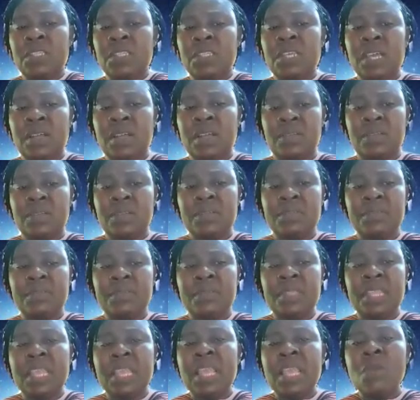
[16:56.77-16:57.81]
child.
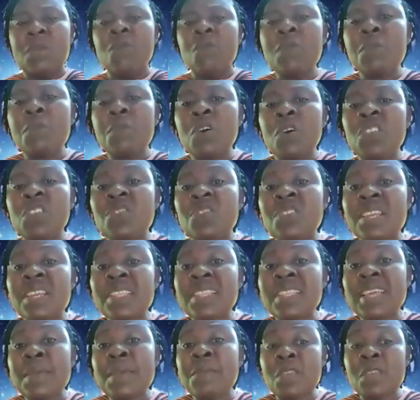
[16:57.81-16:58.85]
We must
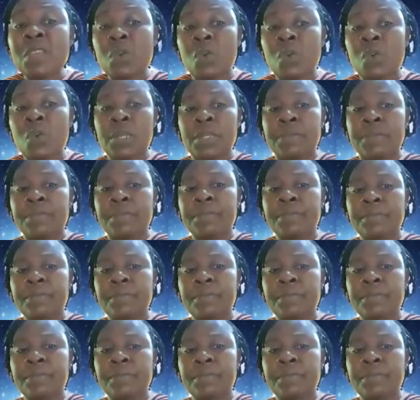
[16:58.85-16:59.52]
train them equally.